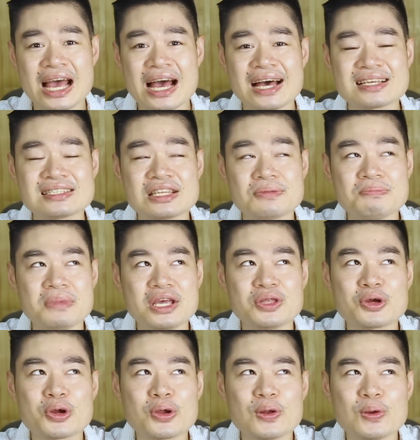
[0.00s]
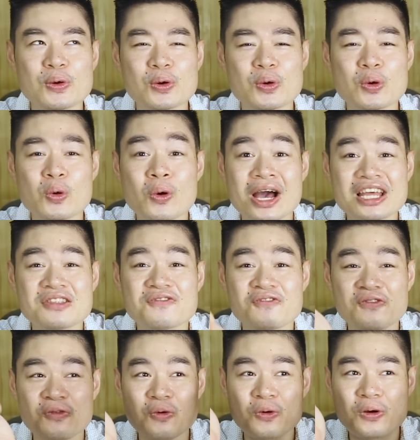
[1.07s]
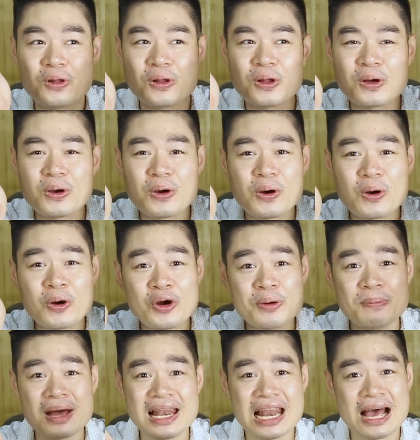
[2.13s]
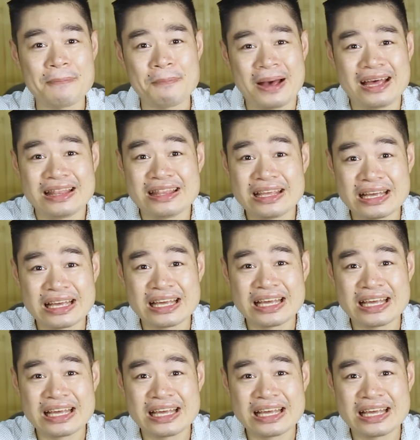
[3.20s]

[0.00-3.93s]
as it made her look quite full or malapad.